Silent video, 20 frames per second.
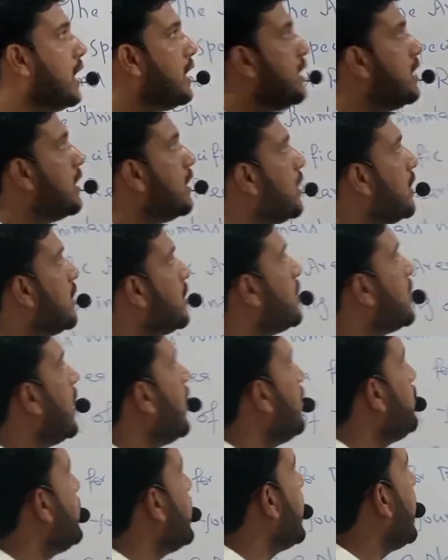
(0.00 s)
The
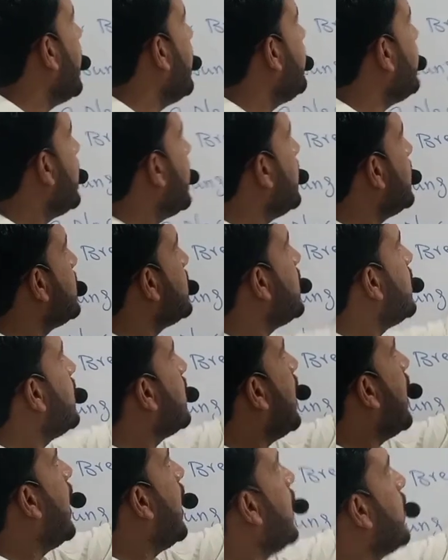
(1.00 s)
third behavior
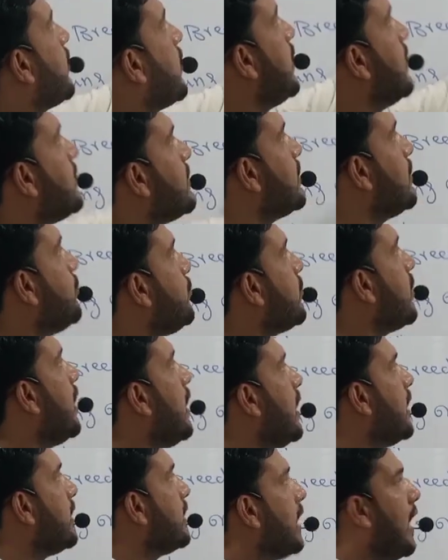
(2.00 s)
is altruism.
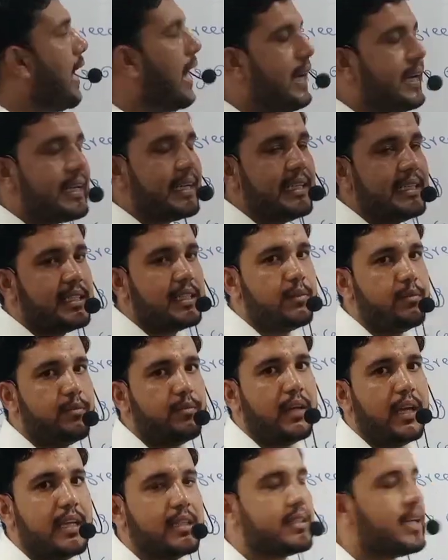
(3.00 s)
The
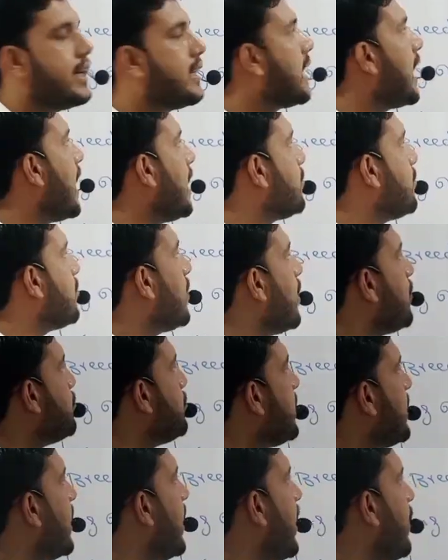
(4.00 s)
altruism is a type
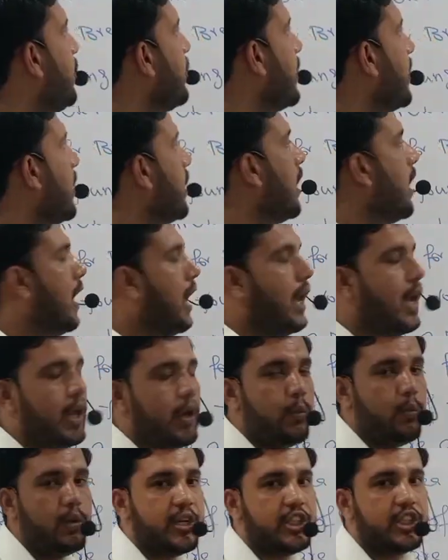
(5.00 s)
of behavior
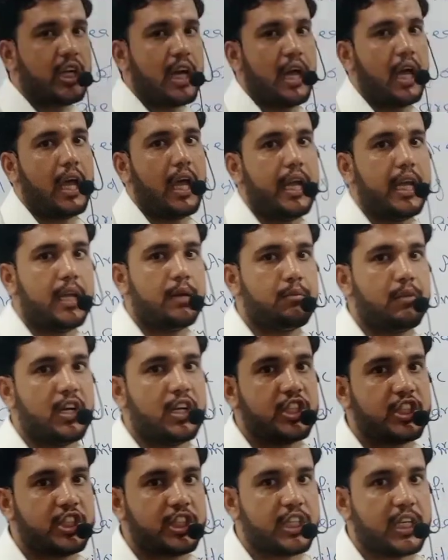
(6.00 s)
in which an
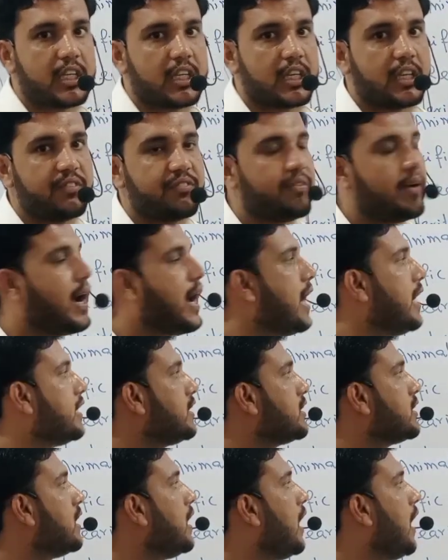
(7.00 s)
animal
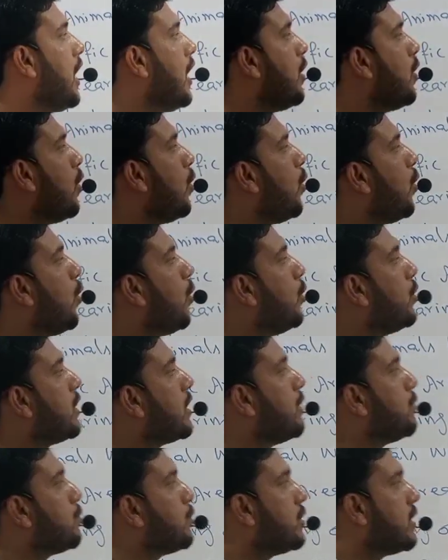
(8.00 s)
sacrifices its own
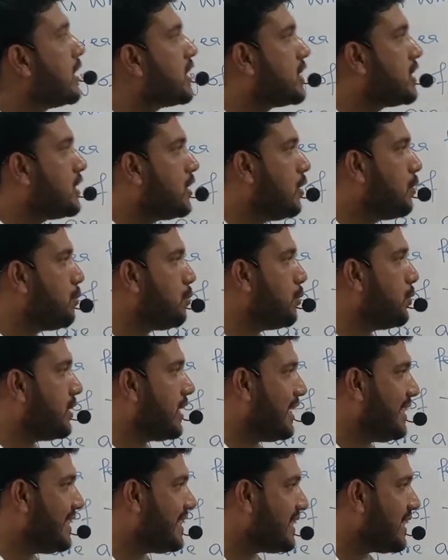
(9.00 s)
reproductive
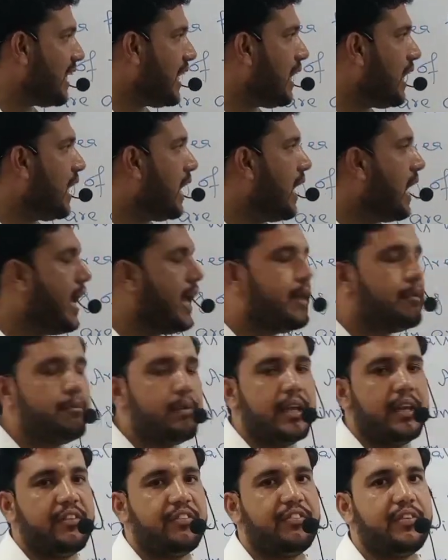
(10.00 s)
potential and
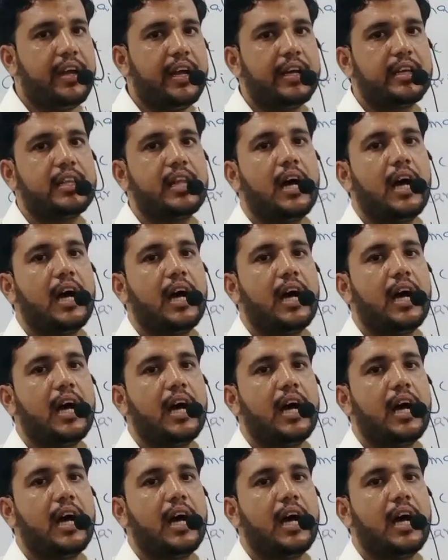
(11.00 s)
benefit the